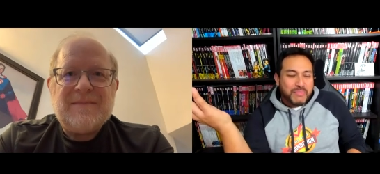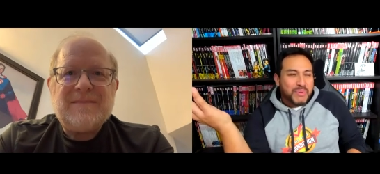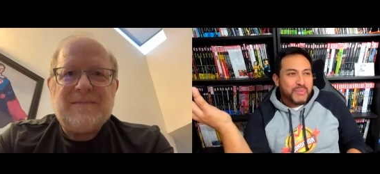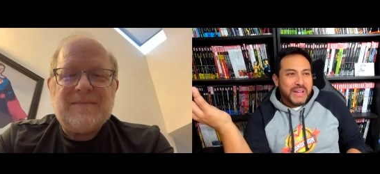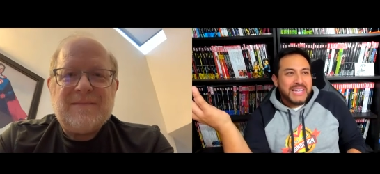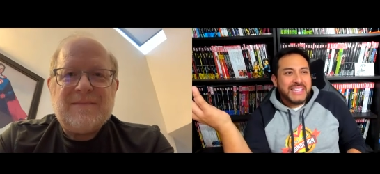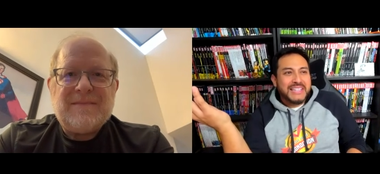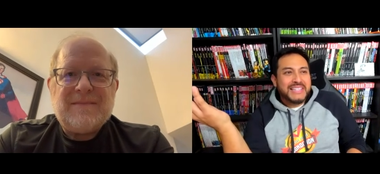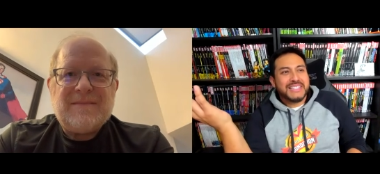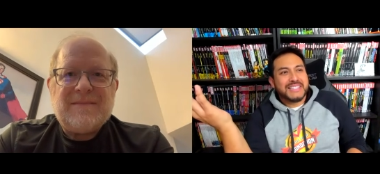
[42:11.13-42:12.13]
Speaker 1: book writing
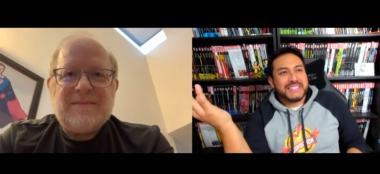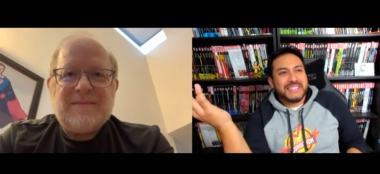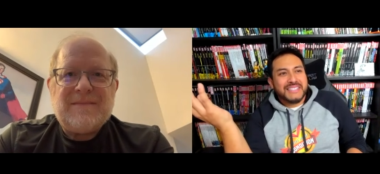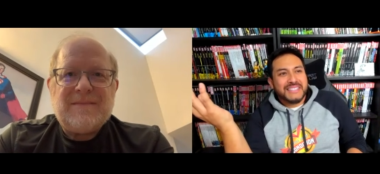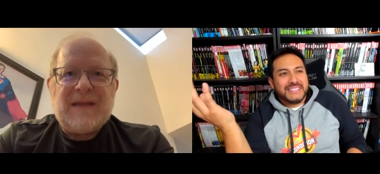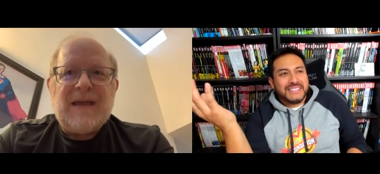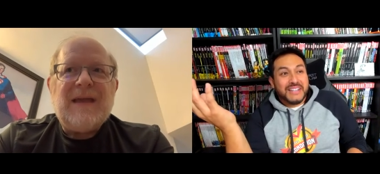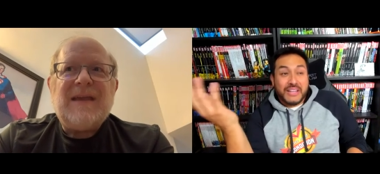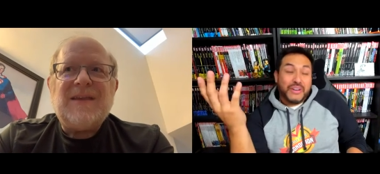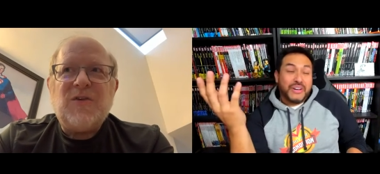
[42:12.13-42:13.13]
is. I
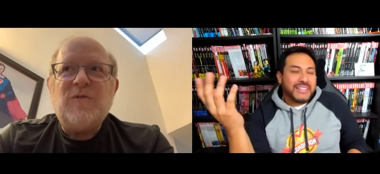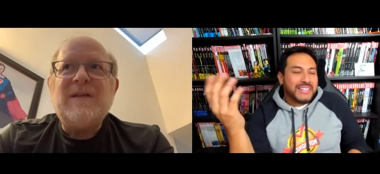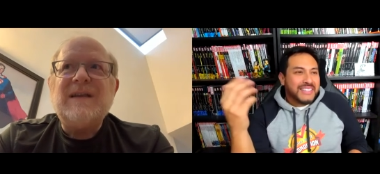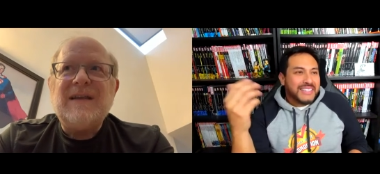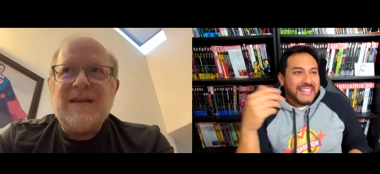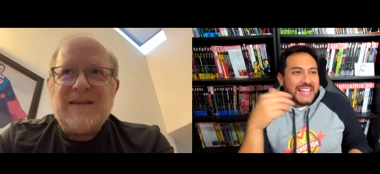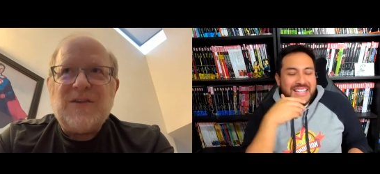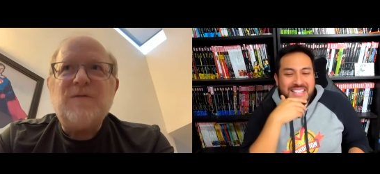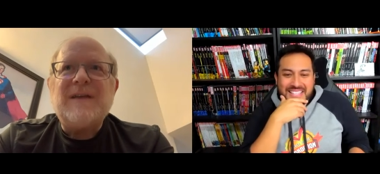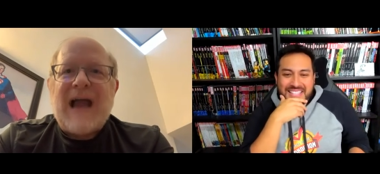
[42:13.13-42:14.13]
thought you,
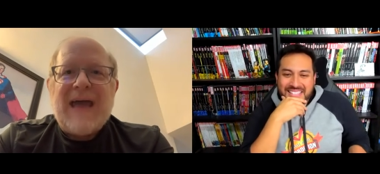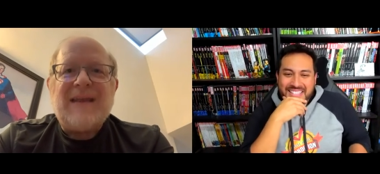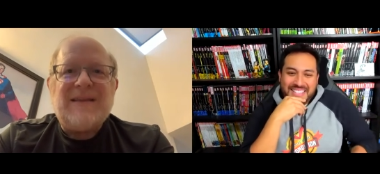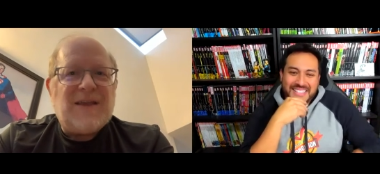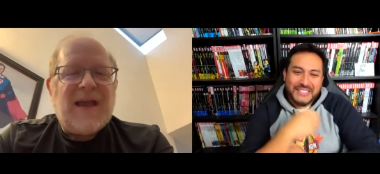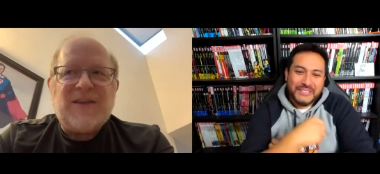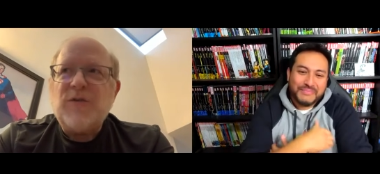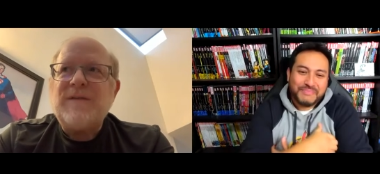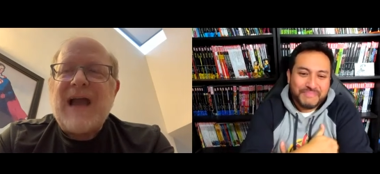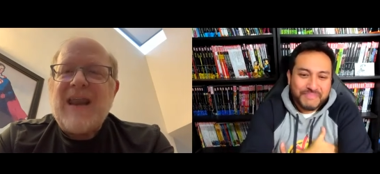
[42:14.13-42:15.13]
you've got, yeah,
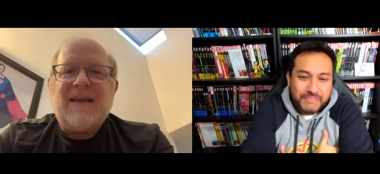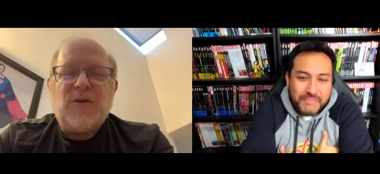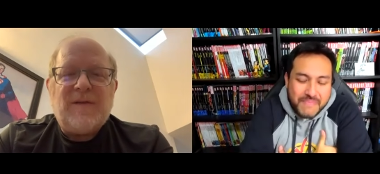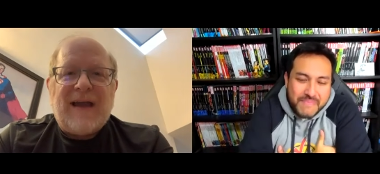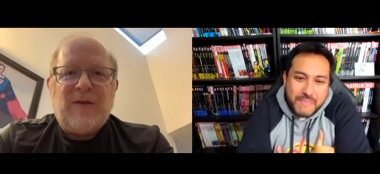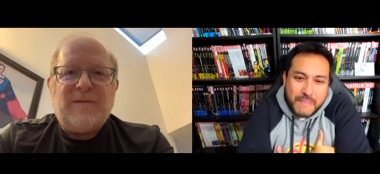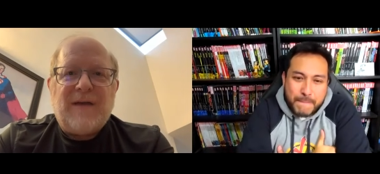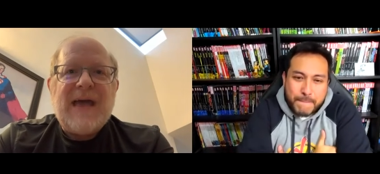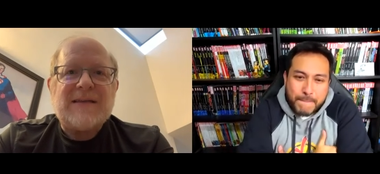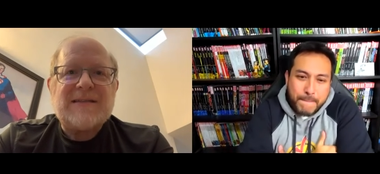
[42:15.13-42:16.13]
you've got to, you've got to
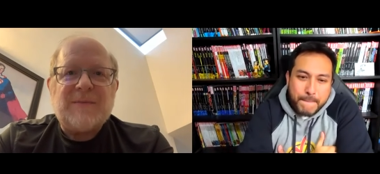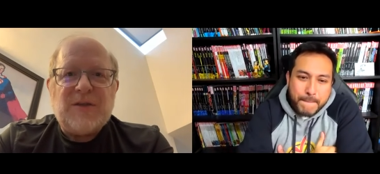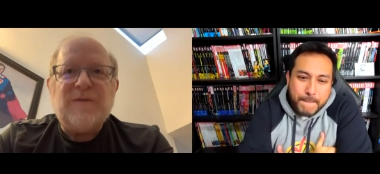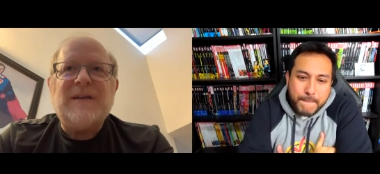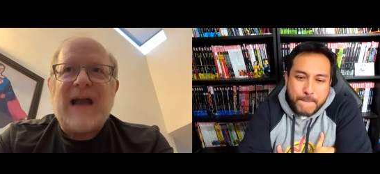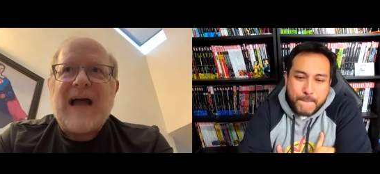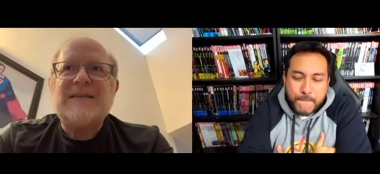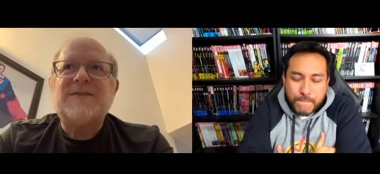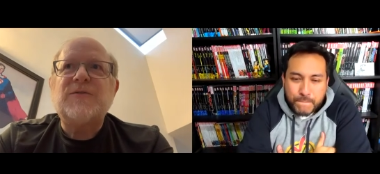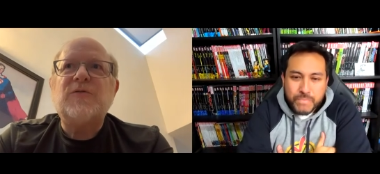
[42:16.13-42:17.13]
invest. I mean, you've got
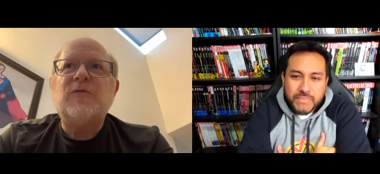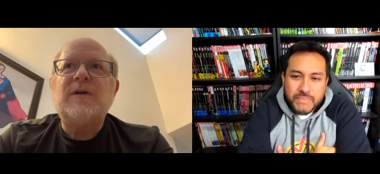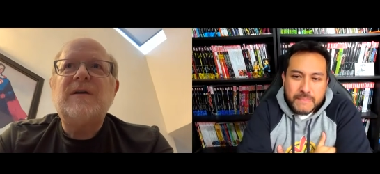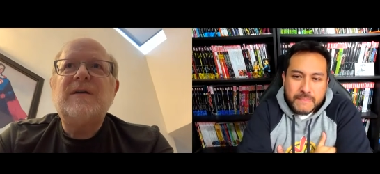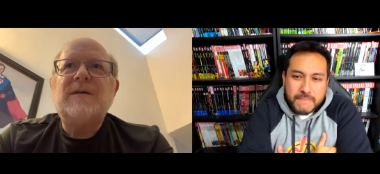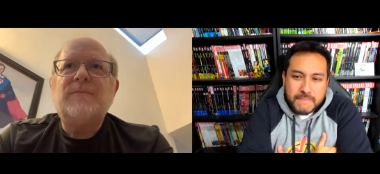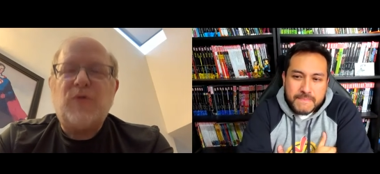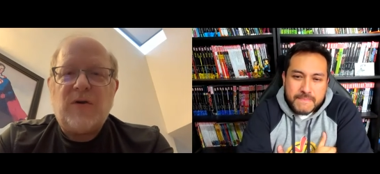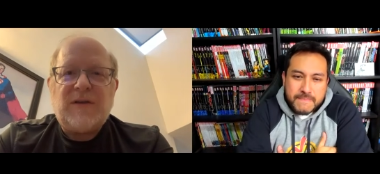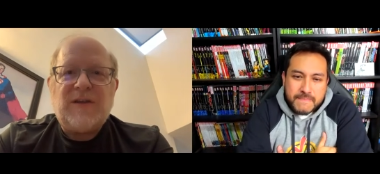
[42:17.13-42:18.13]
to
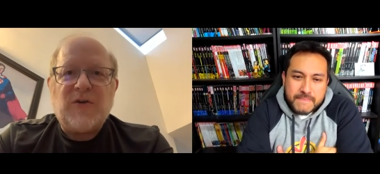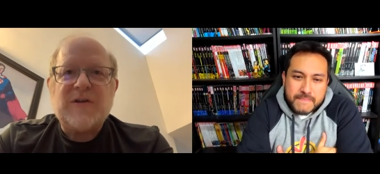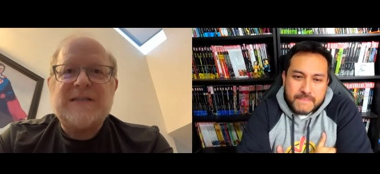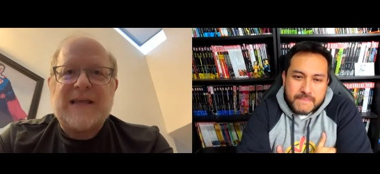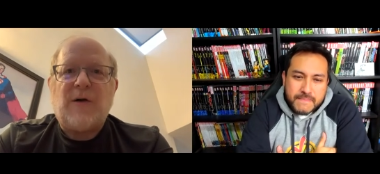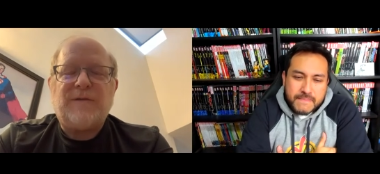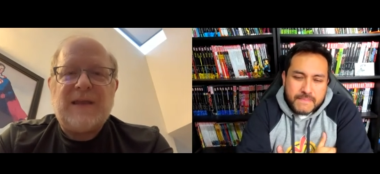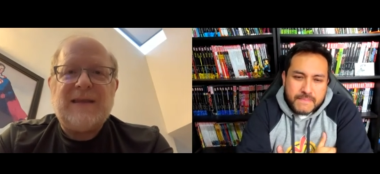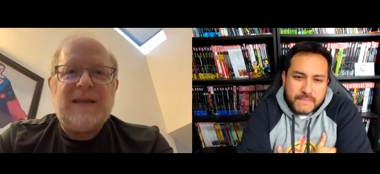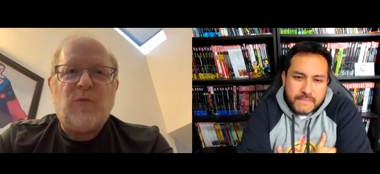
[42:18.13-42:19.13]
put yourself
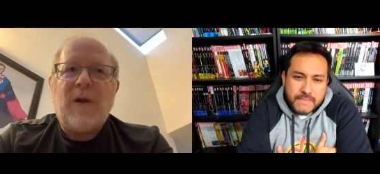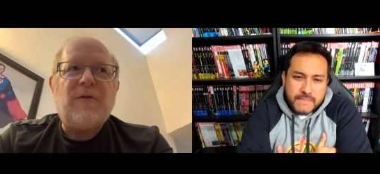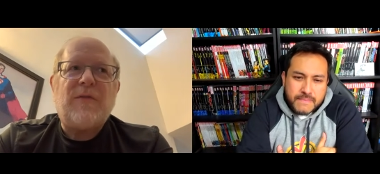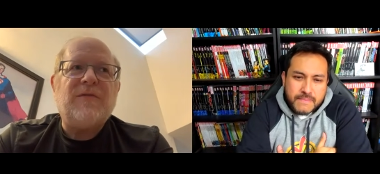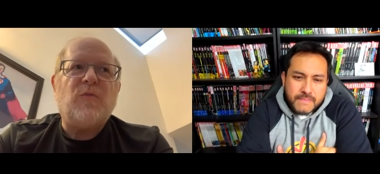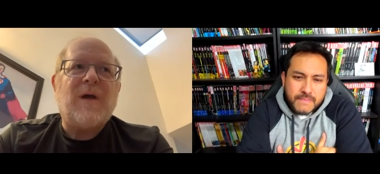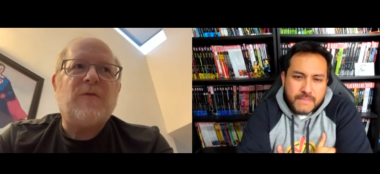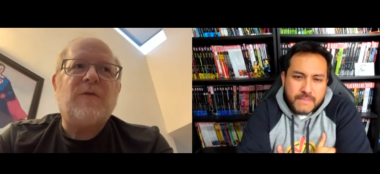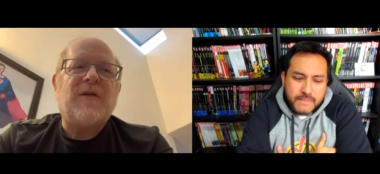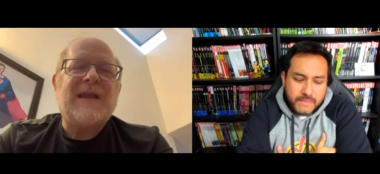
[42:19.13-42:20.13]
in, whether,
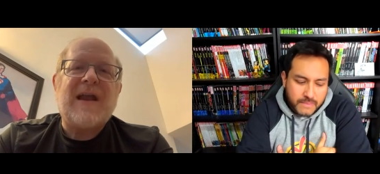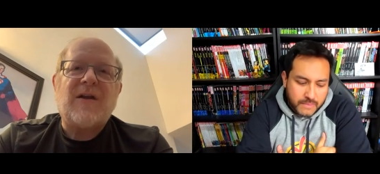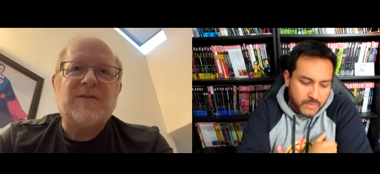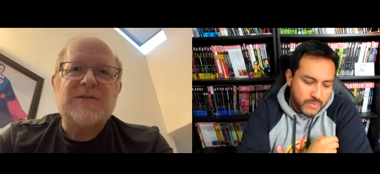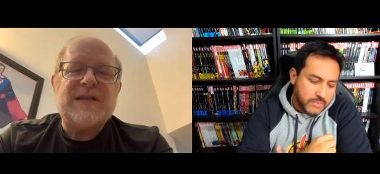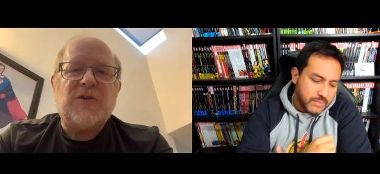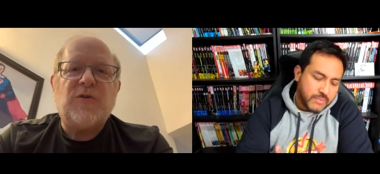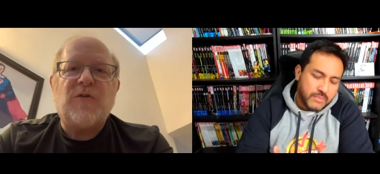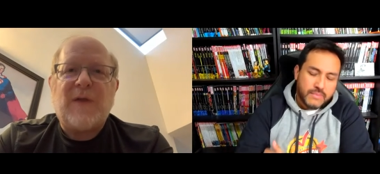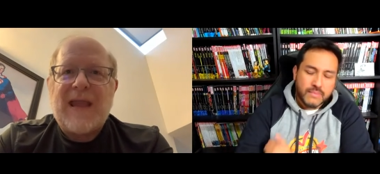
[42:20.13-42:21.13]
whether they're characters that you
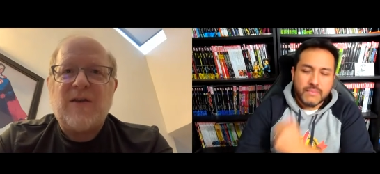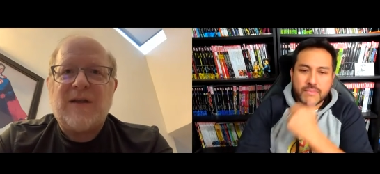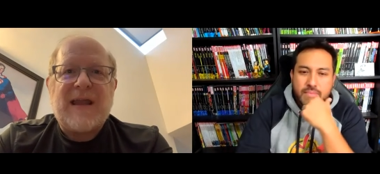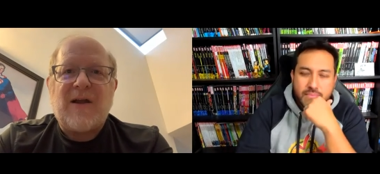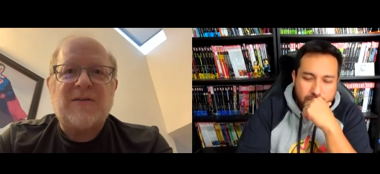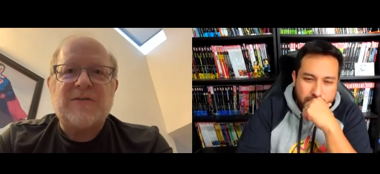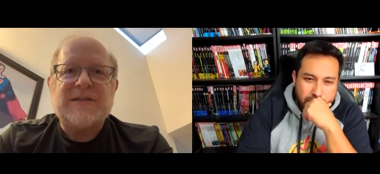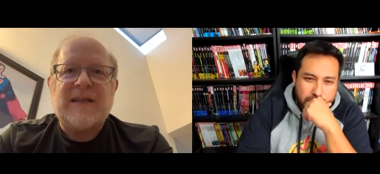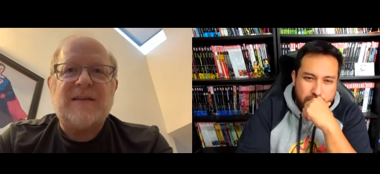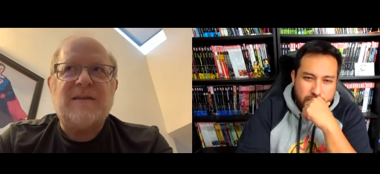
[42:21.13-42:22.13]
create or characters
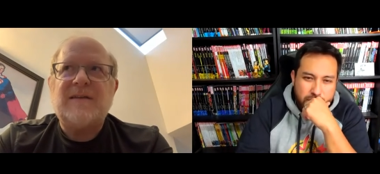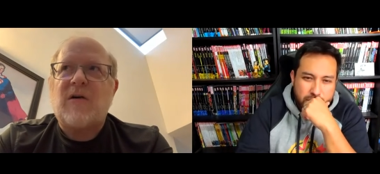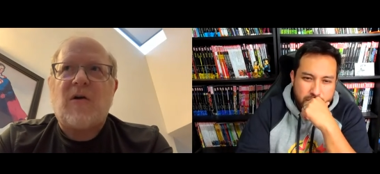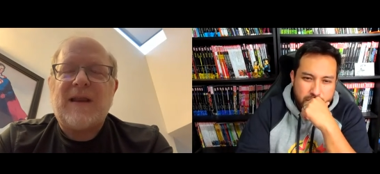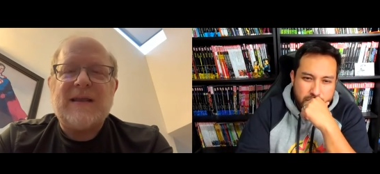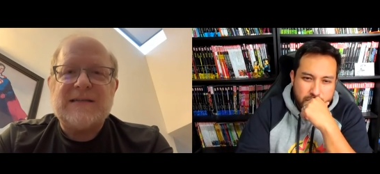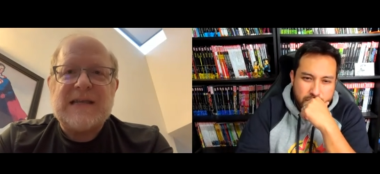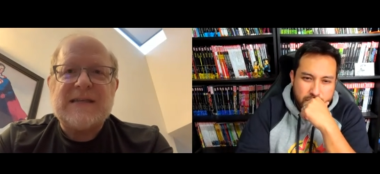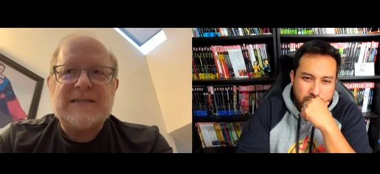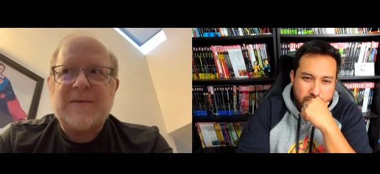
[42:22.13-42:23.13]
that already
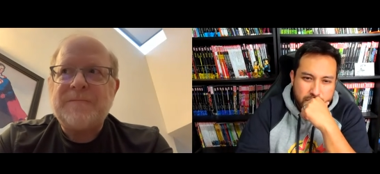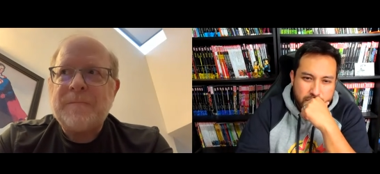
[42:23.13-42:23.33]
exist.